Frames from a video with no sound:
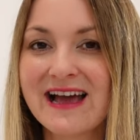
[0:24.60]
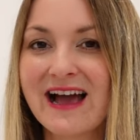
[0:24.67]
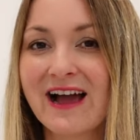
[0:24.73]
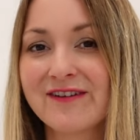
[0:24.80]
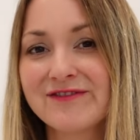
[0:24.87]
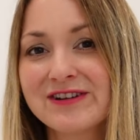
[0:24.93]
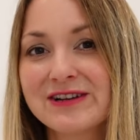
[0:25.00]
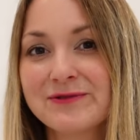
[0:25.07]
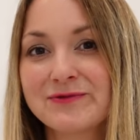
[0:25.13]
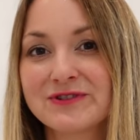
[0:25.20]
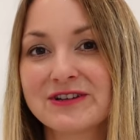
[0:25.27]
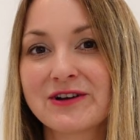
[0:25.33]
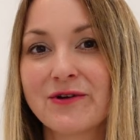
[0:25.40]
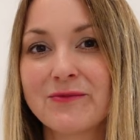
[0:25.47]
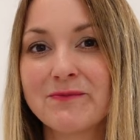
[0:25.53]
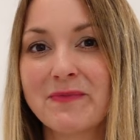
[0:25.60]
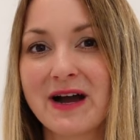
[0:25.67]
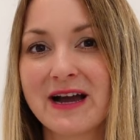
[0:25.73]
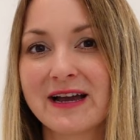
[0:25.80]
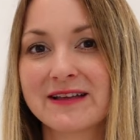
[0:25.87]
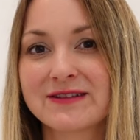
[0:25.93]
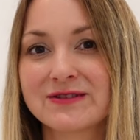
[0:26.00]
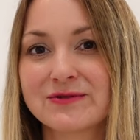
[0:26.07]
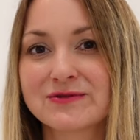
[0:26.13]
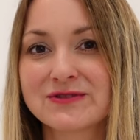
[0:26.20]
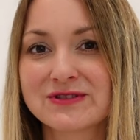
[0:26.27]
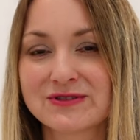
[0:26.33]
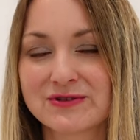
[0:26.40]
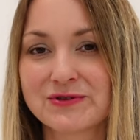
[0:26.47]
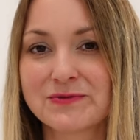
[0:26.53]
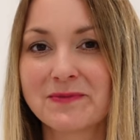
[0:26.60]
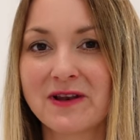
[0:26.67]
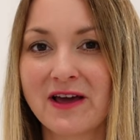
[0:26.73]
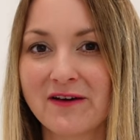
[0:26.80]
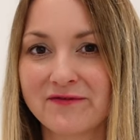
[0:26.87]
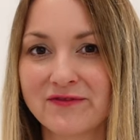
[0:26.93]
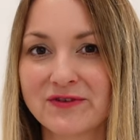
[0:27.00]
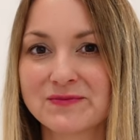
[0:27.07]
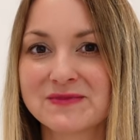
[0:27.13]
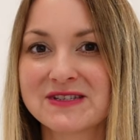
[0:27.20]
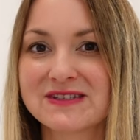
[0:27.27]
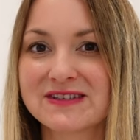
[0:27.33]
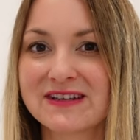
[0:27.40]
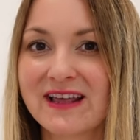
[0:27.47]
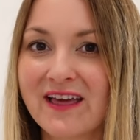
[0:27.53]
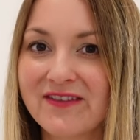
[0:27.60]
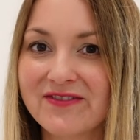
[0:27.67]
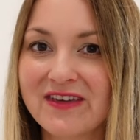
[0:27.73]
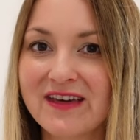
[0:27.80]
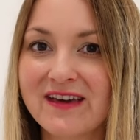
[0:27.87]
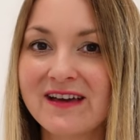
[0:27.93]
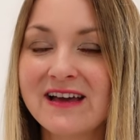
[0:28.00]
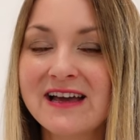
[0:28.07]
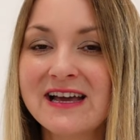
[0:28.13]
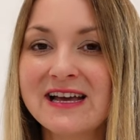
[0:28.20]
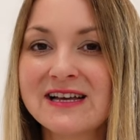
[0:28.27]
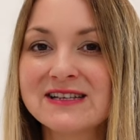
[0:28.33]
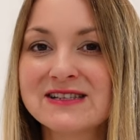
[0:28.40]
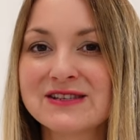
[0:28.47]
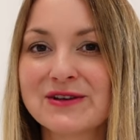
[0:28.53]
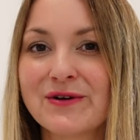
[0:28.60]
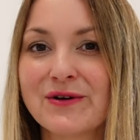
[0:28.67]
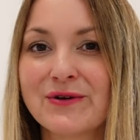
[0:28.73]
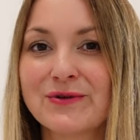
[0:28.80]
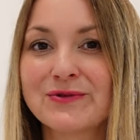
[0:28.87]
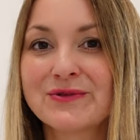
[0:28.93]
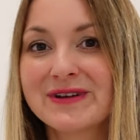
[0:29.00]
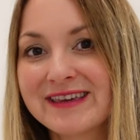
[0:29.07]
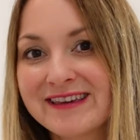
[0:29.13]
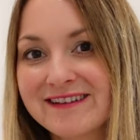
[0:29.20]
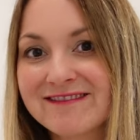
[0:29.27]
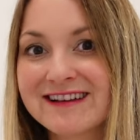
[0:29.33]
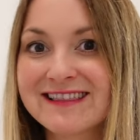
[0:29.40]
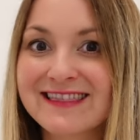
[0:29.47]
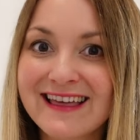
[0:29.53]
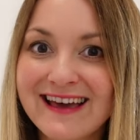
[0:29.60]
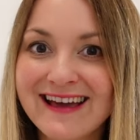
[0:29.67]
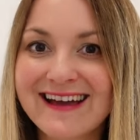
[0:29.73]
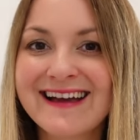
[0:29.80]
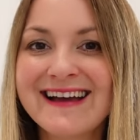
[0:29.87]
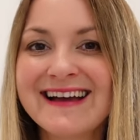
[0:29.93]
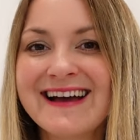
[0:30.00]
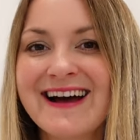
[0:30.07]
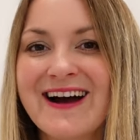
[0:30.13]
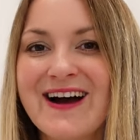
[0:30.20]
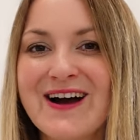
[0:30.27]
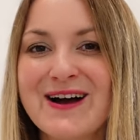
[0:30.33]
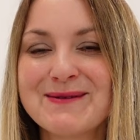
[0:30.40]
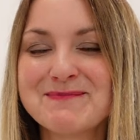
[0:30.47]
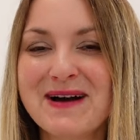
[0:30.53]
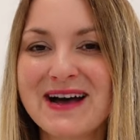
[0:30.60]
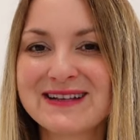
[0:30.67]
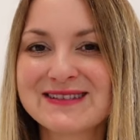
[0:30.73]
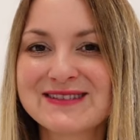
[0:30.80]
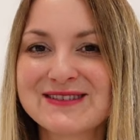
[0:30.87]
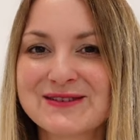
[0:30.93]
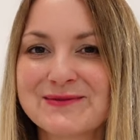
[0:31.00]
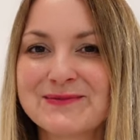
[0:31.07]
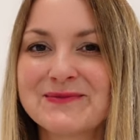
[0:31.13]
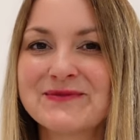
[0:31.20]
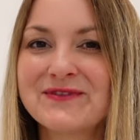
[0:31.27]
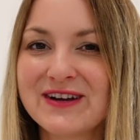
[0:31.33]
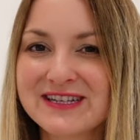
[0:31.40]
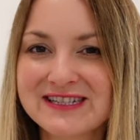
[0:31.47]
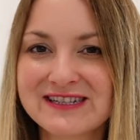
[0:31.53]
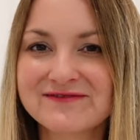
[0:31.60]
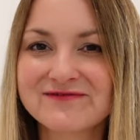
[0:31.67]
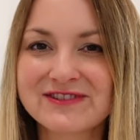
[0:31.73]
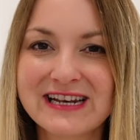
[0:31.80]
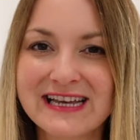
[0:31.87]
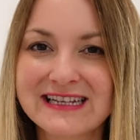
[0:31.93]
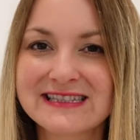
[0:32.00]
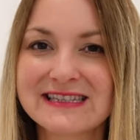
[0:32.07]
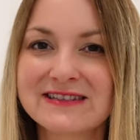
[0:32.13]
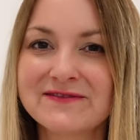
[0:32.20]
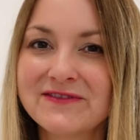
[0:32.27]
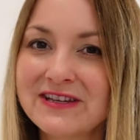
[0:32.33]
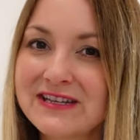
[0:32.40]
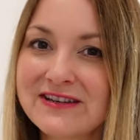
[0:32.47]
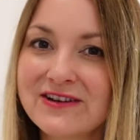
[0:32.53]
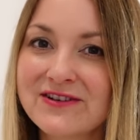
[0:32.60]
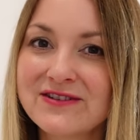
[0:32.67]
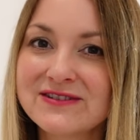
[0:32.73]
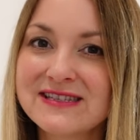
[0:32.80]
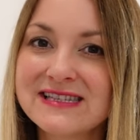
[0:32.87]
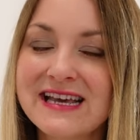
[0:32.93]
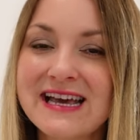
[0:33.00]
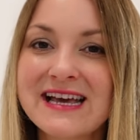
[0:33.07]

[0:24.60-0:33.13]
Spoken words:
I really want to combine those two platforms together. So here and there, add some fashion related videos.